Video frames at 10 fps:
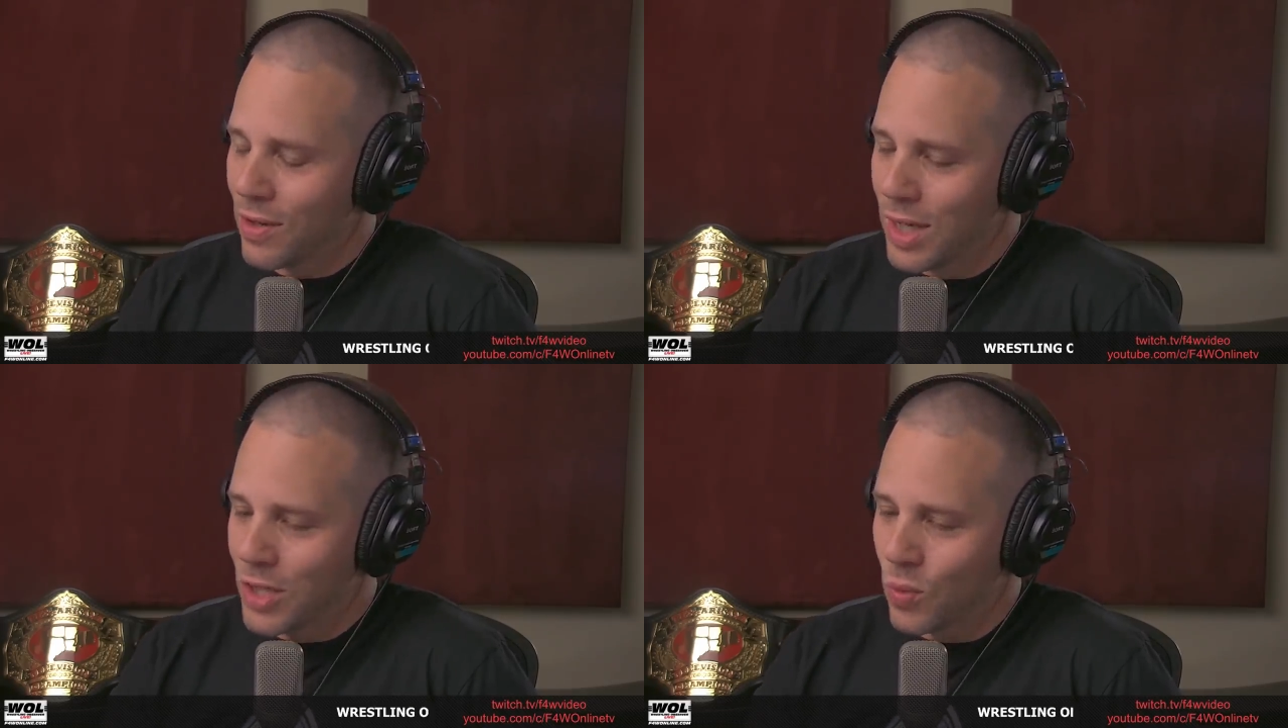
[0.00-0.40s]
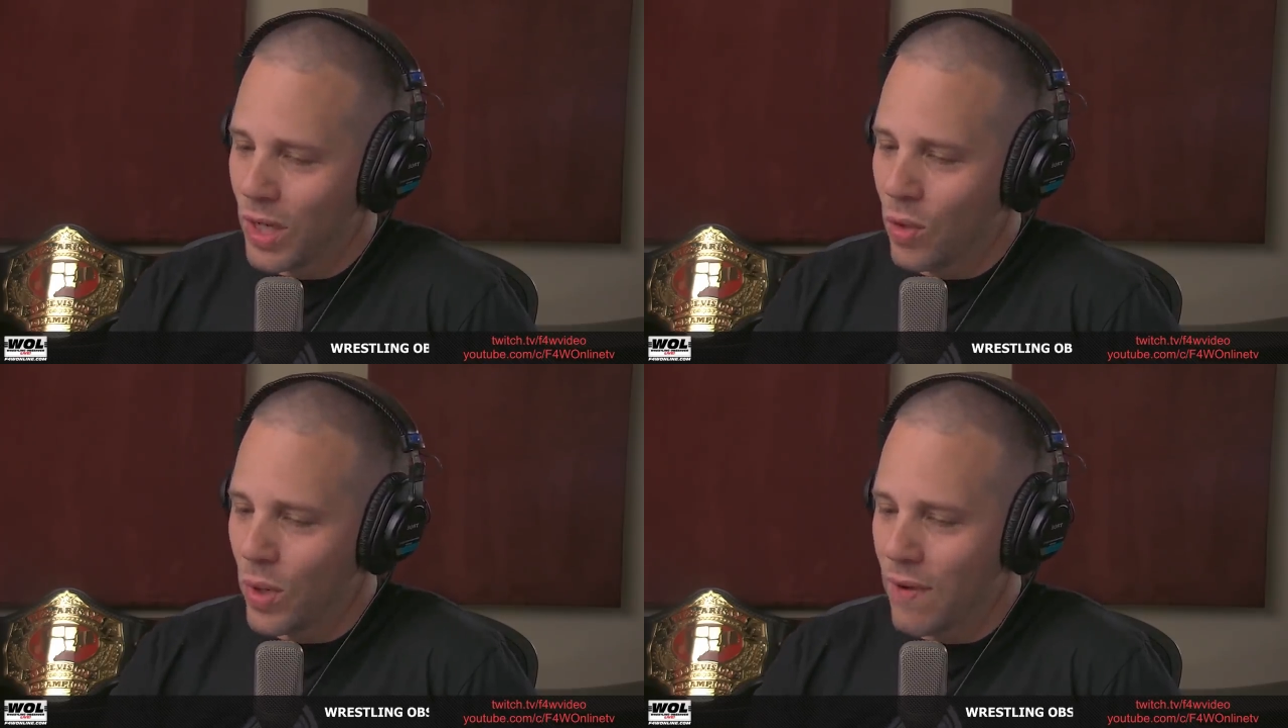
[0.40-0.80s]
This
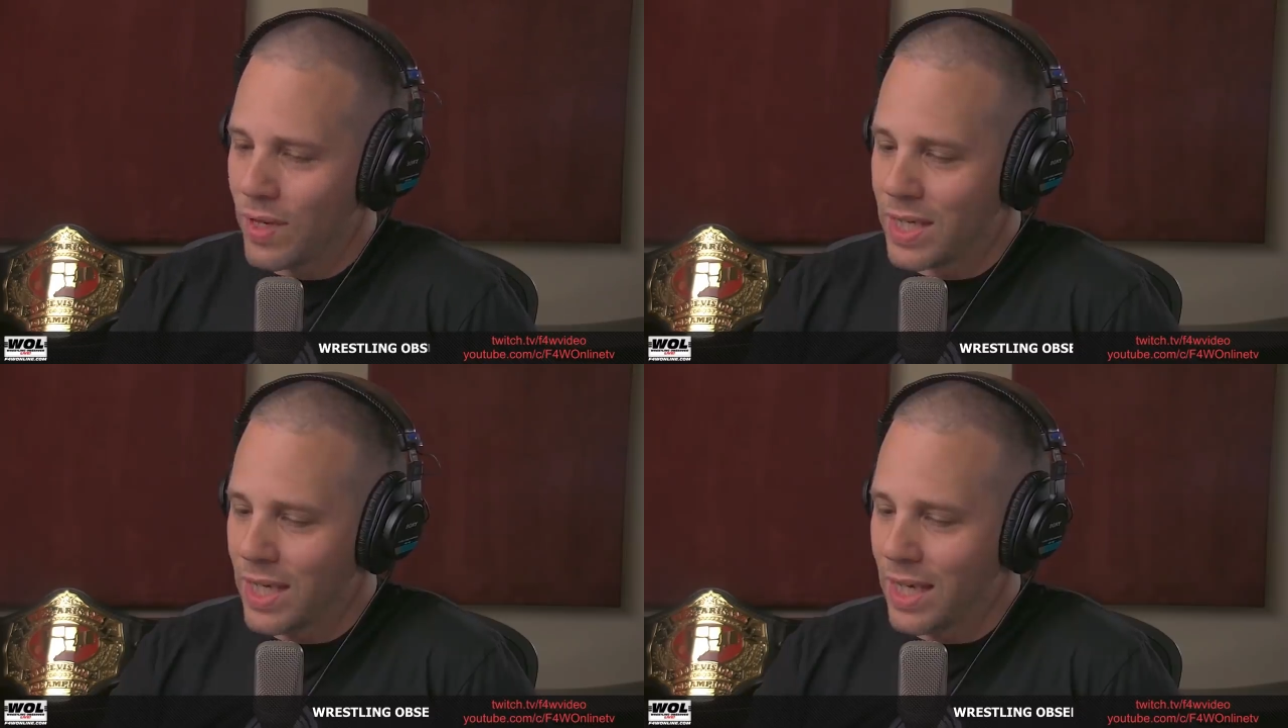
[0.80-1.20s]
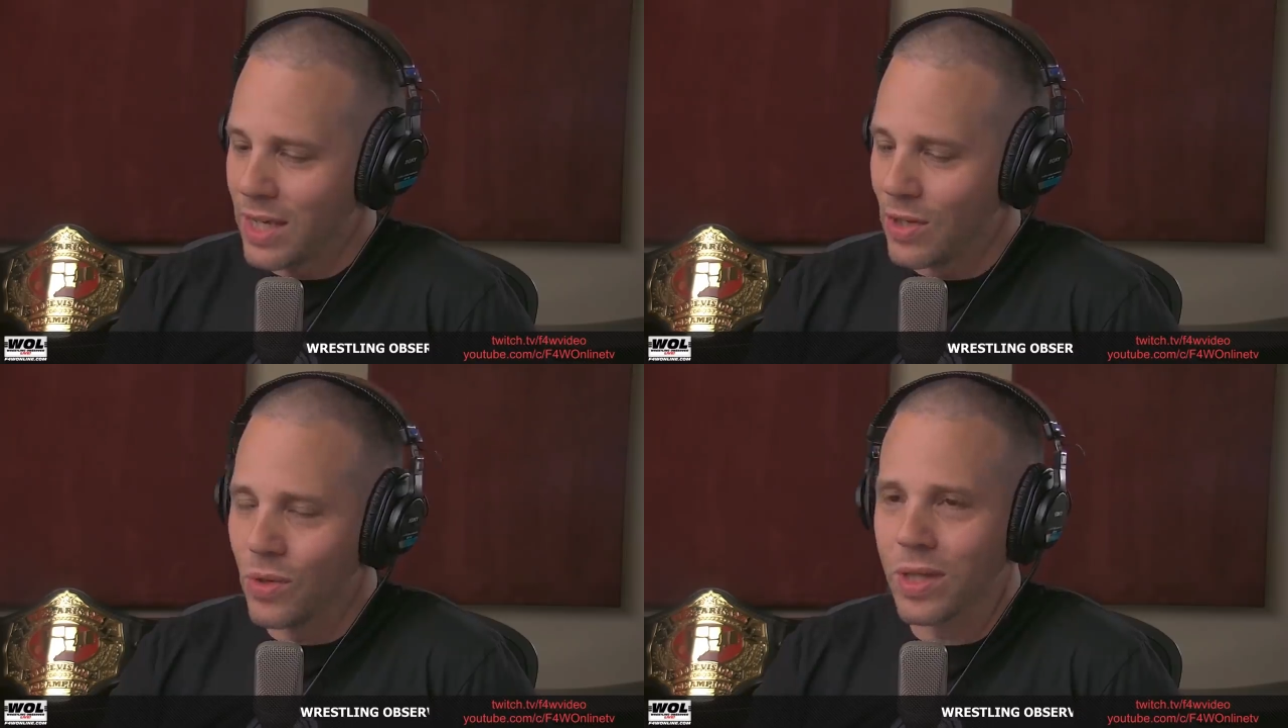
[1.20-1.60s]
week, we have a D
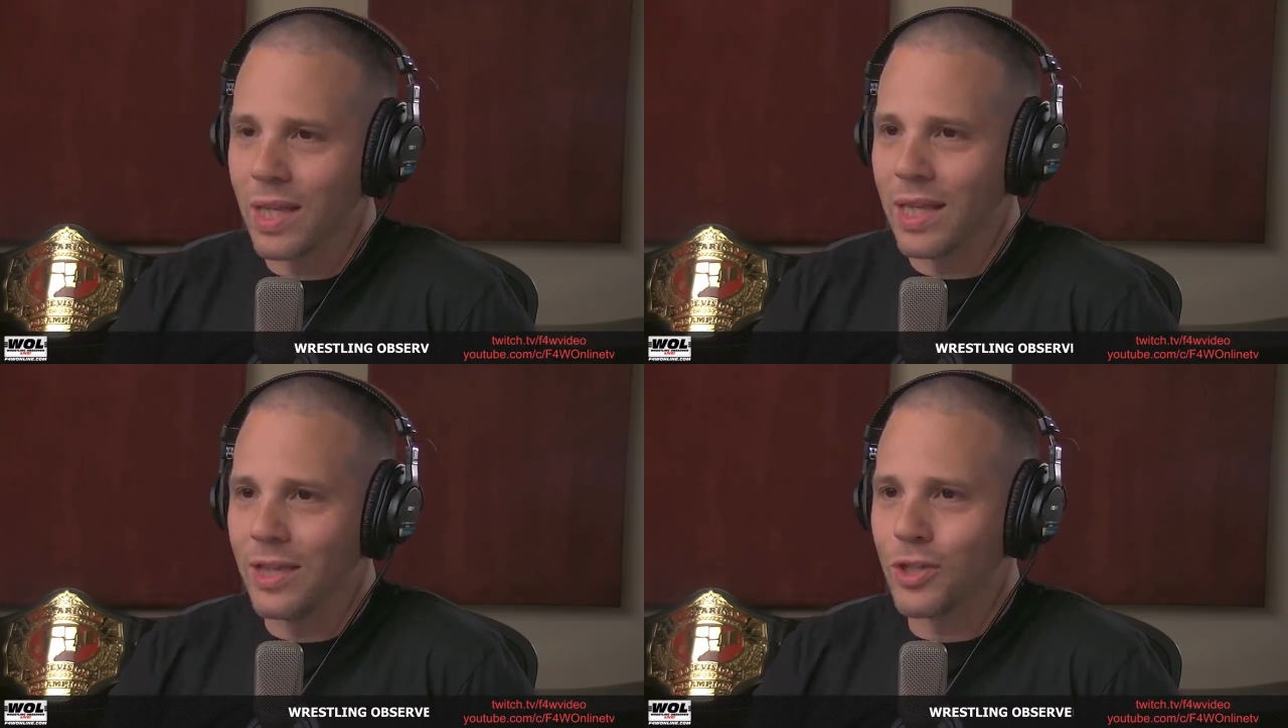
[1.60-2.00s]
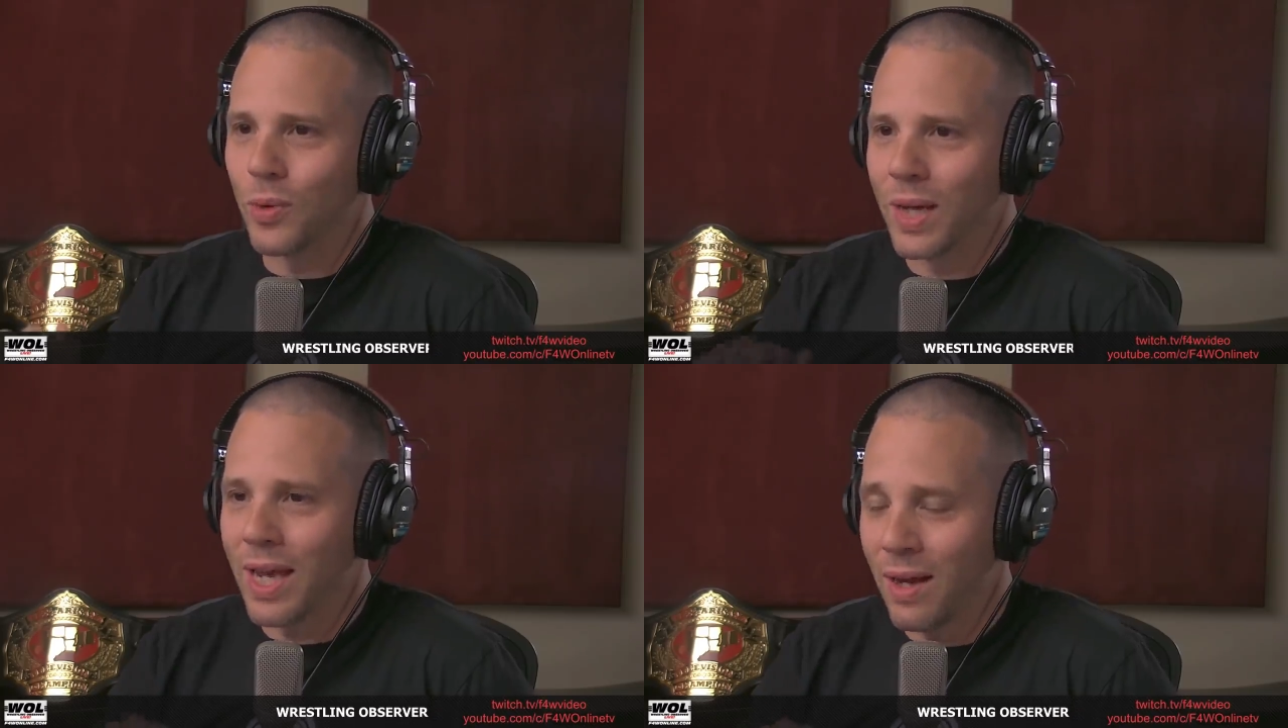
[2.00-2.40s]
Q that leads
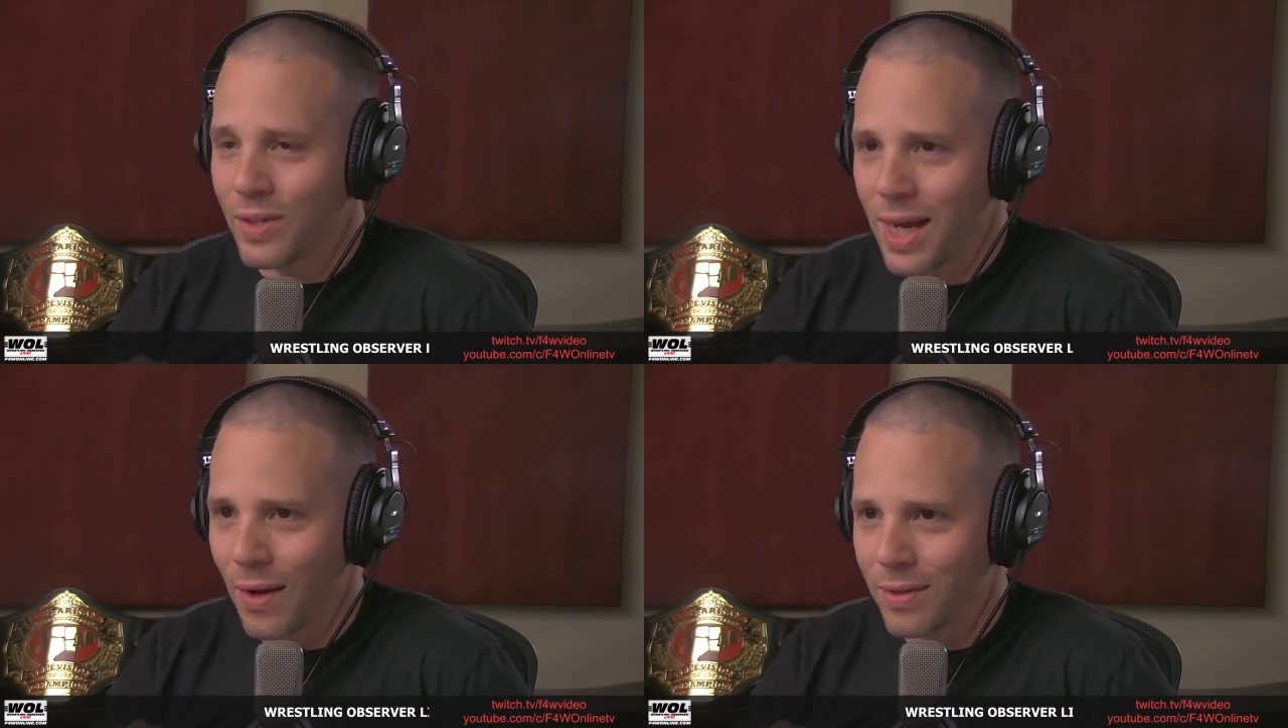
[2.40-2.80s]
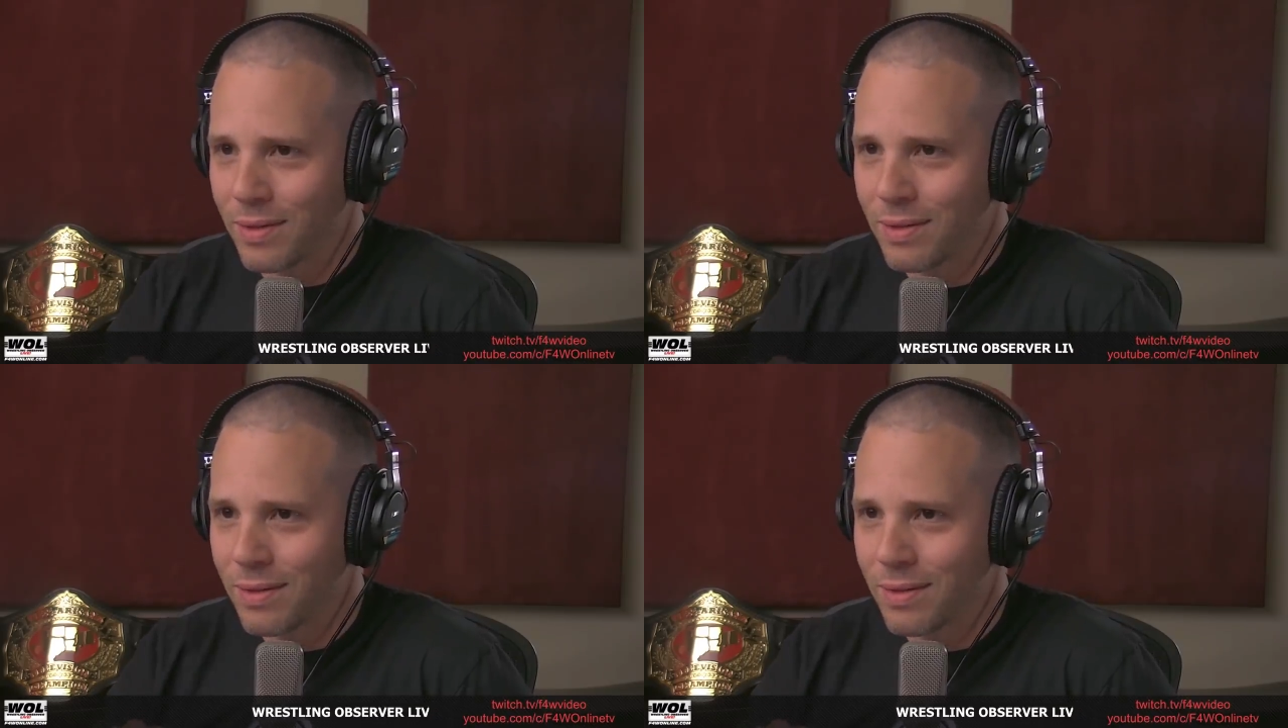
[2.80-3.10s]
to a countout.